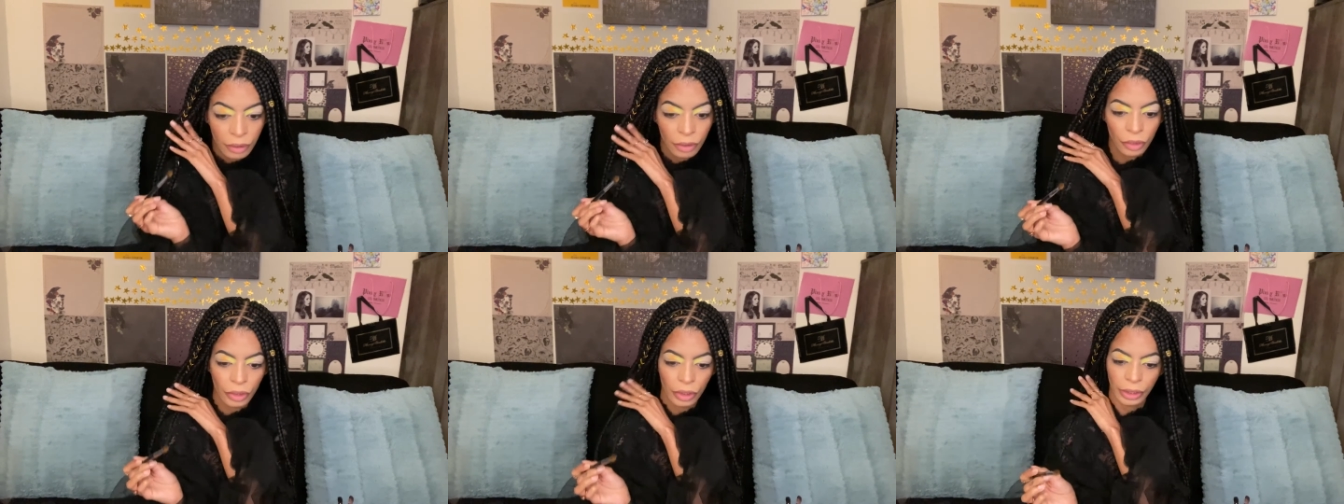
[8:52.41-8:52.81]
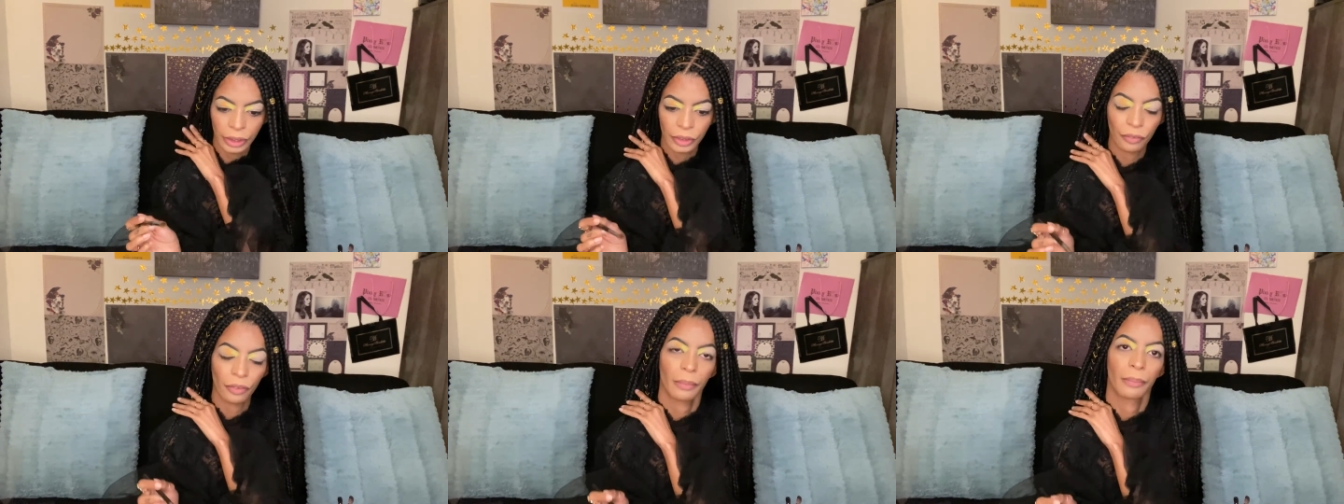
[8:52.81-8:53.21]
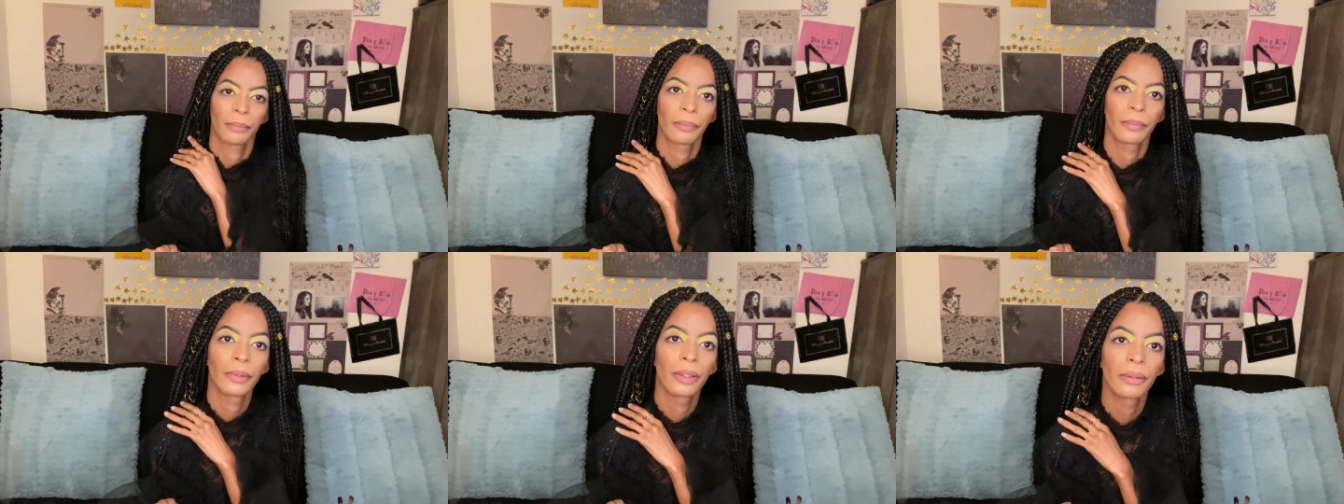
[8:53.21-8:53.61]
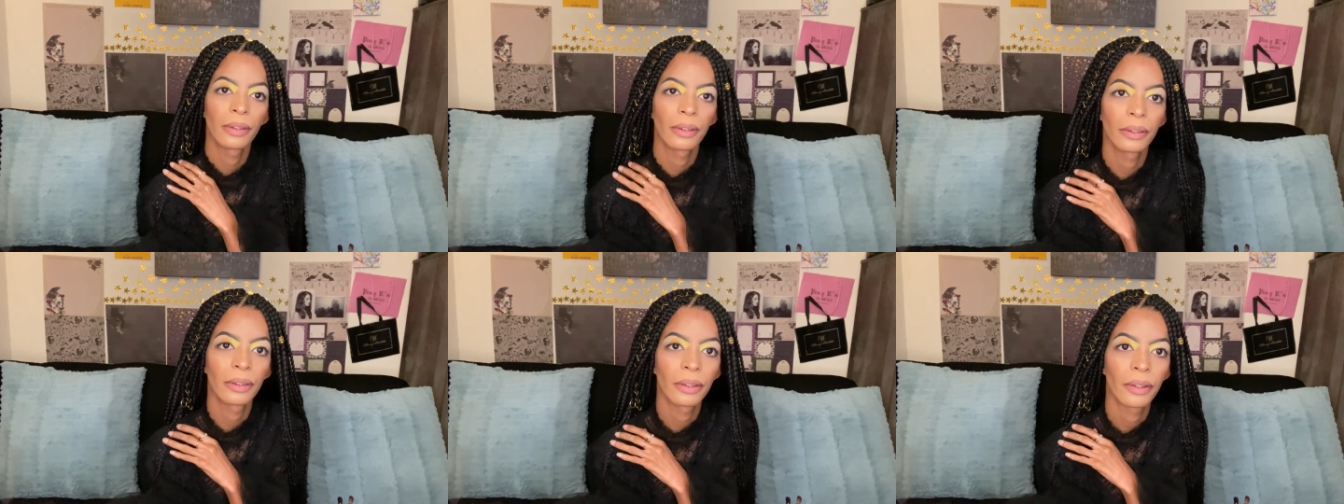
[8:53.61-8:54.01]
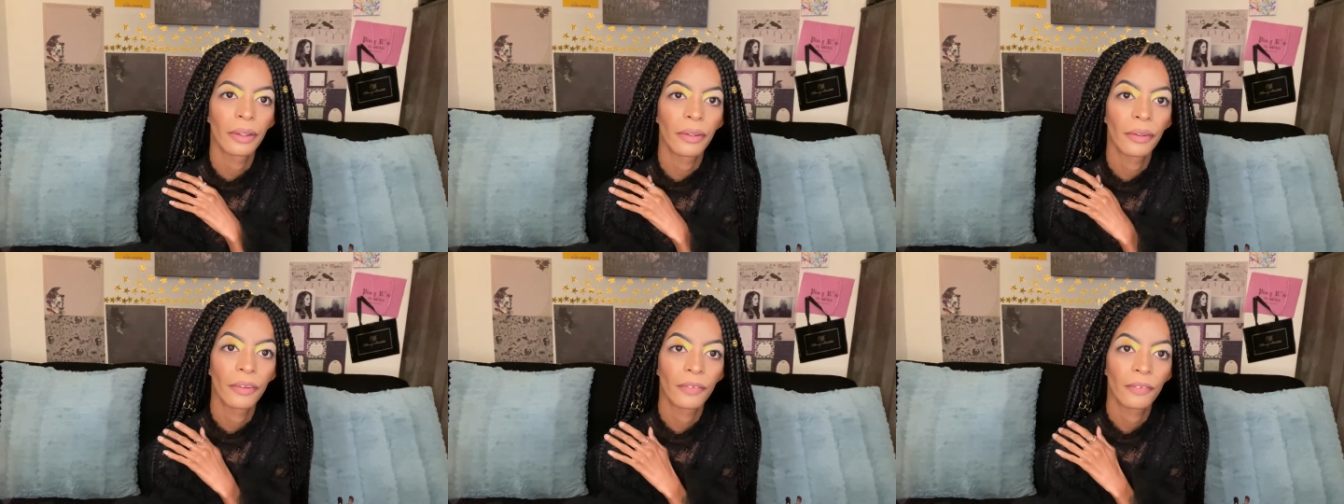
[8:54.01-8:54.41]
just from
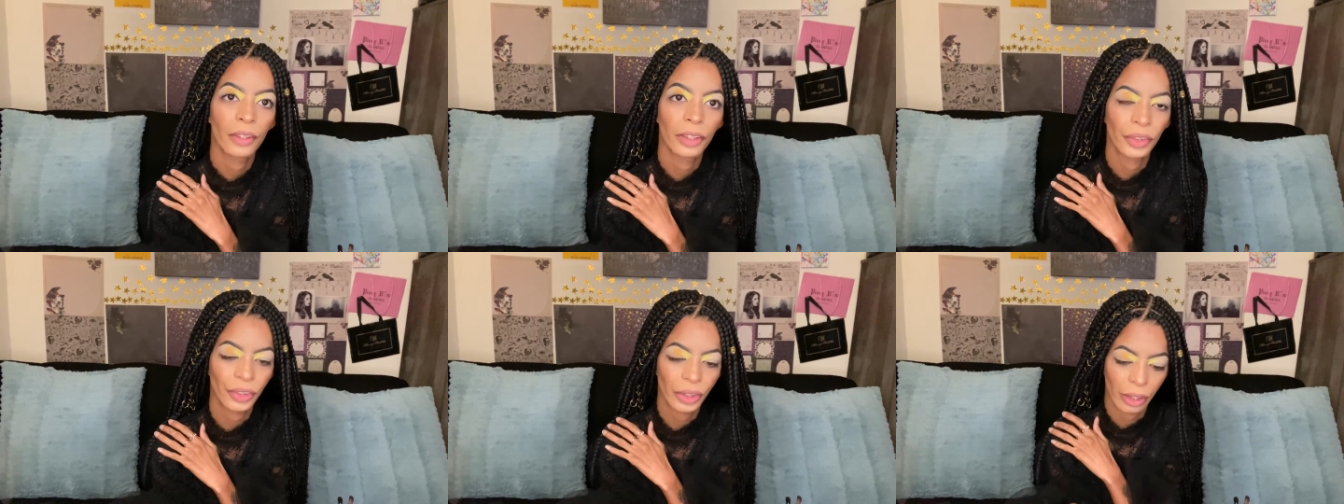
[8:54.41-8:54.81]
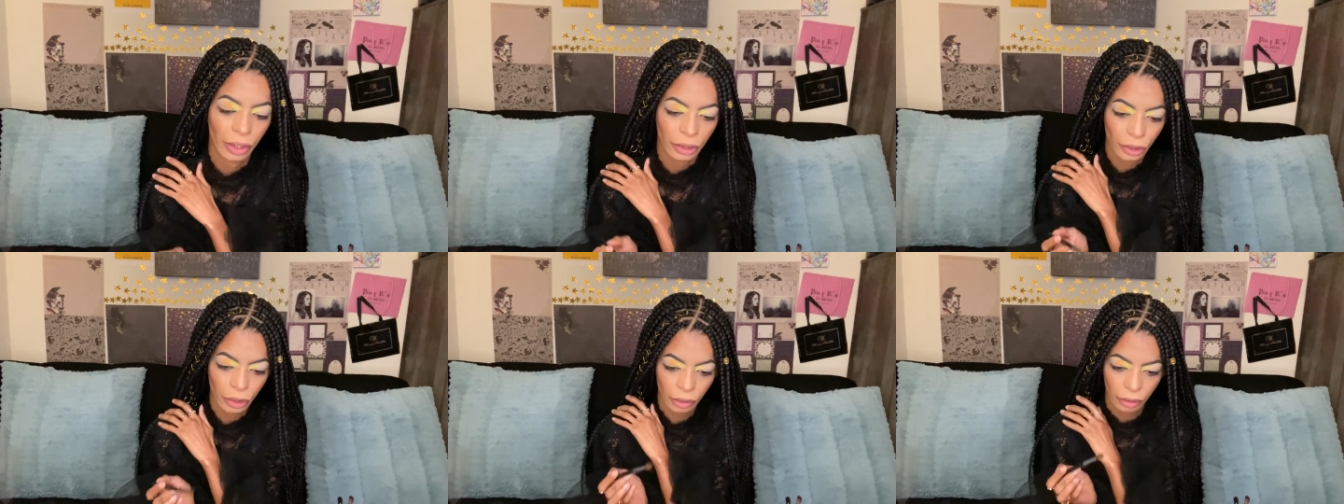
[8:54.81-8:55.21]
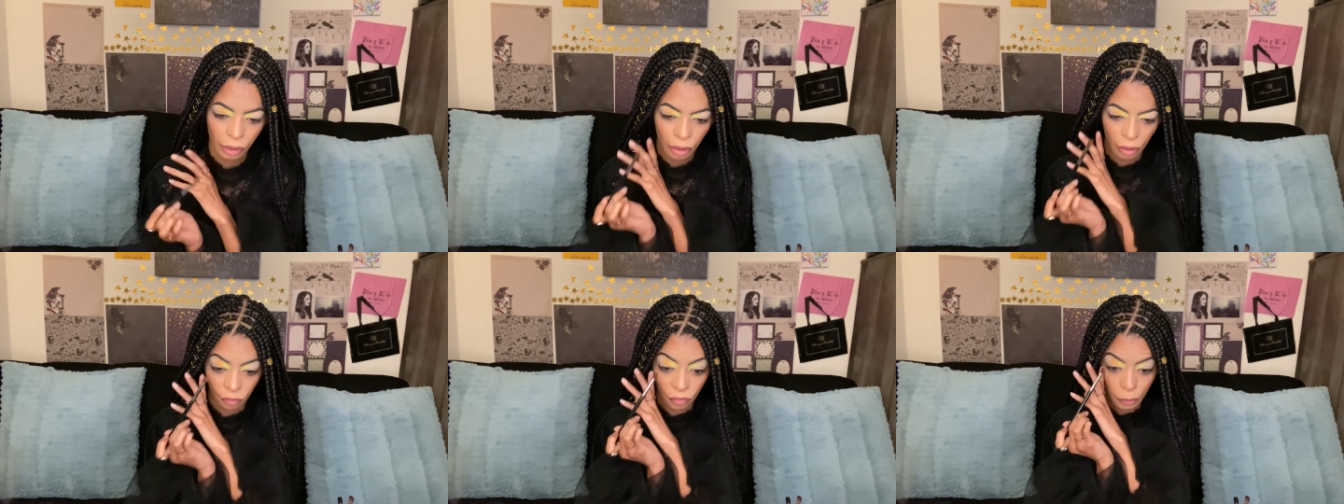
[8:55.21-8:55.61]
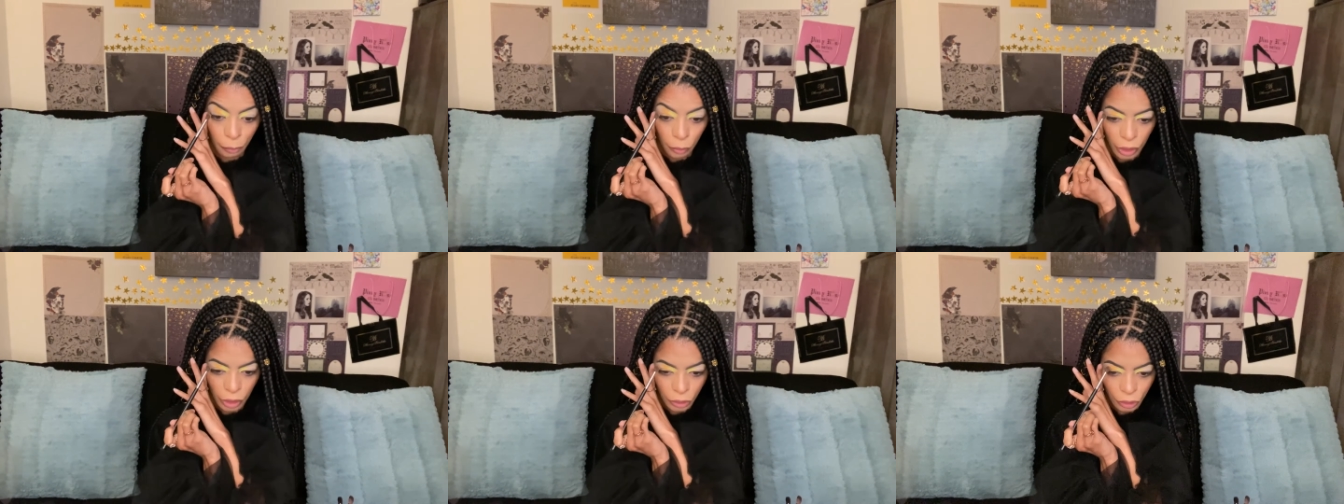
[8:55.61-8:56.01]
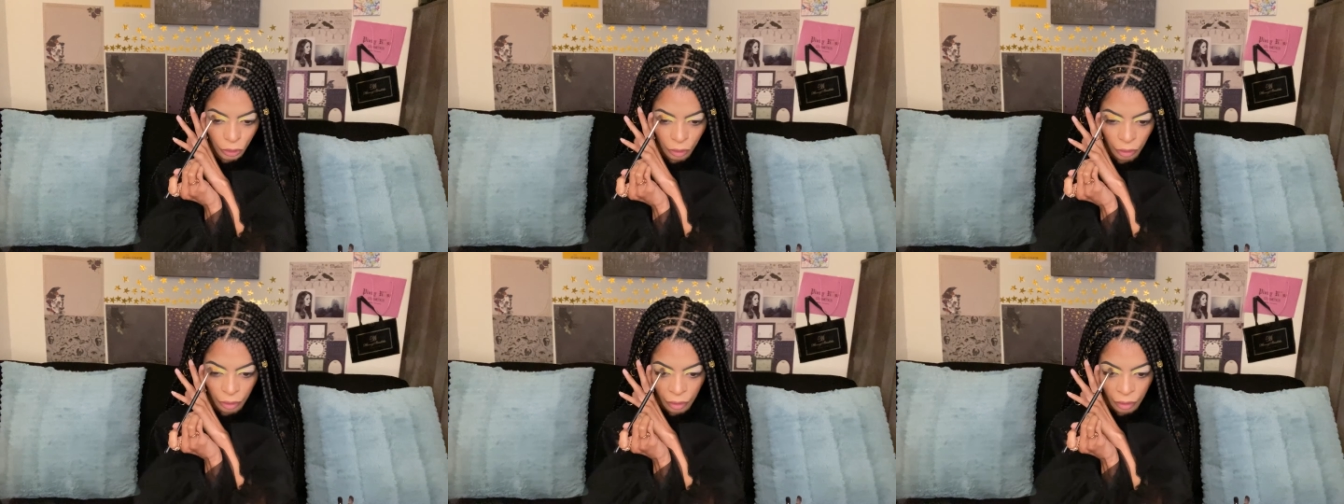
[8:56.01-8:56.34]
the first touch of the brush.